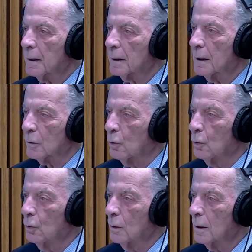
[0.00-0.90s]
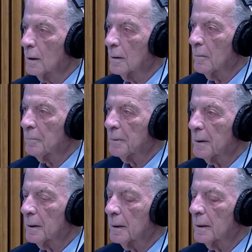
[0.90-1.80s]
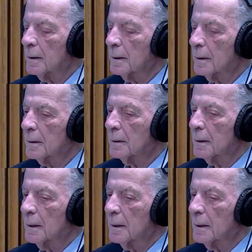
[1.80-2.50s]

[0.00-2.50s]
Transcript: a, a, coup uh,